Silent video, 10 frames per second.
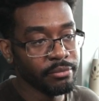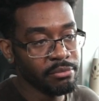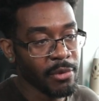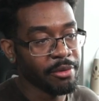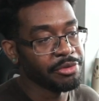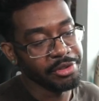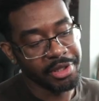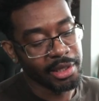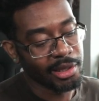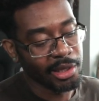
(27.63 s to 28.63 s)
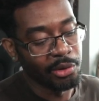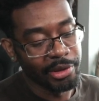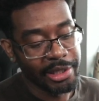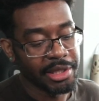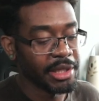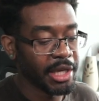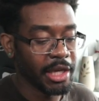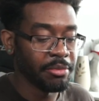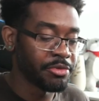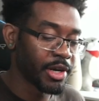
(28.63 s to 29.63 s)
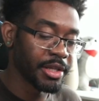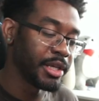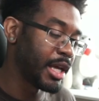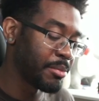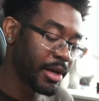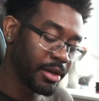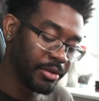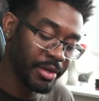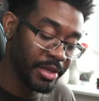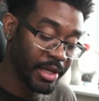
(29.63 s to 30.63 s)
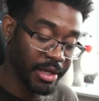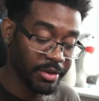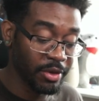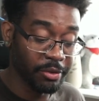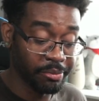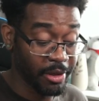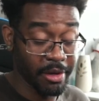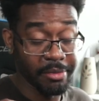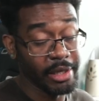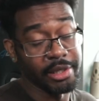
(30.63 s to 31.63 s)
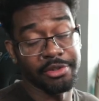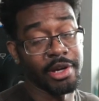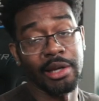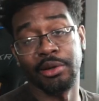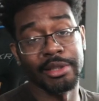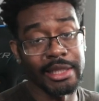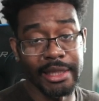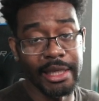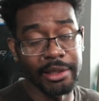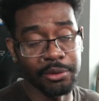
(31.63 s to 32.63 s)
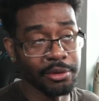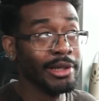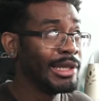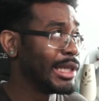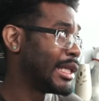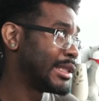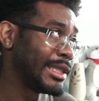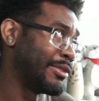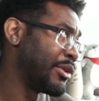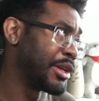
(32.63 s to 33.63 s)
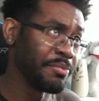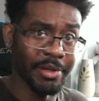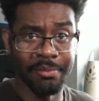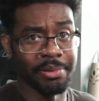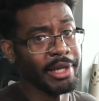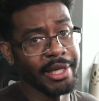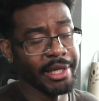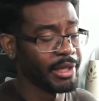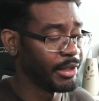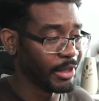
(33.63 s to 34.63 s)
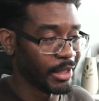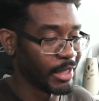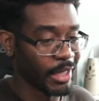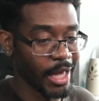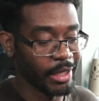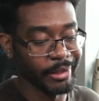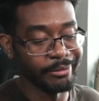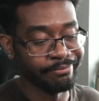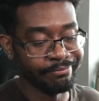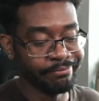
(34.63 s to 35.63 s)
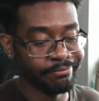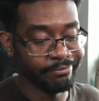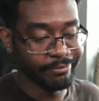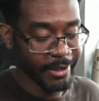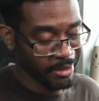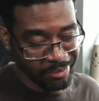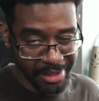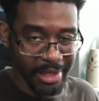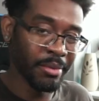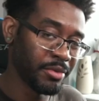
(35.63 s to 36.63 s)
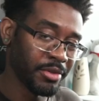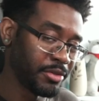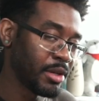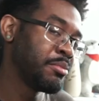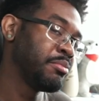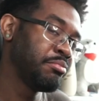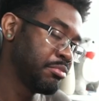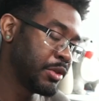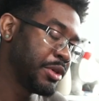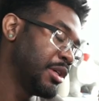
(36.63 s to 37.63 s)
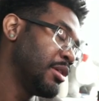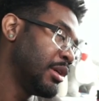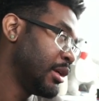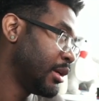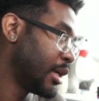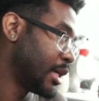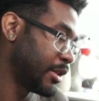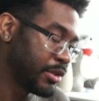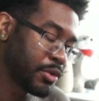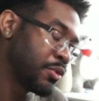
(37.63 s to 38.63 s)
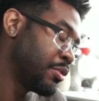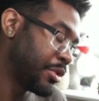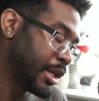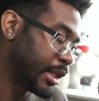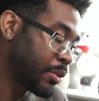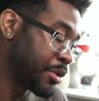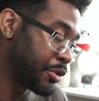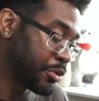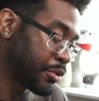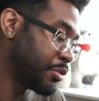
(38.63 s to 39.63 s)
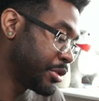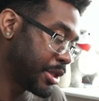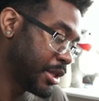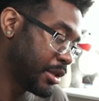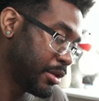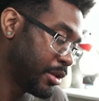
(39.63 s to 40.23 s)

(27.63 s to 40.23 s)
Obviously, they like go get the game, try the game out, and then, you know, they immediately try to learn that thing. Or let's say they've already been playing and they kind of play the game to some degree, and they see the cool thing and they want to do the cool thing,